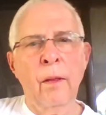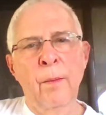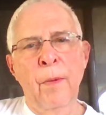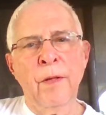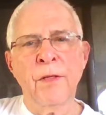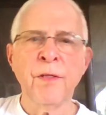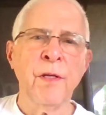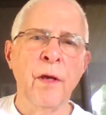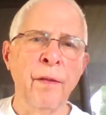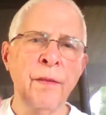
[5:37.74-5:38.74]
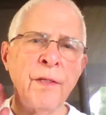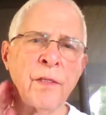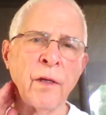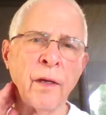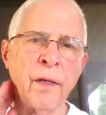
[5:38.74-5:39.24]
The muscles on this
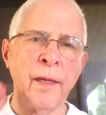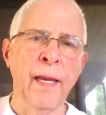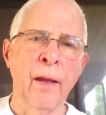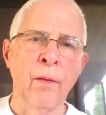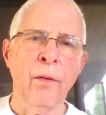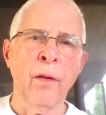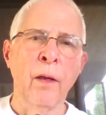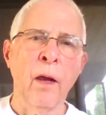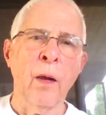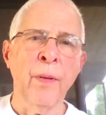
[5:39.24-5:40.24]
side now are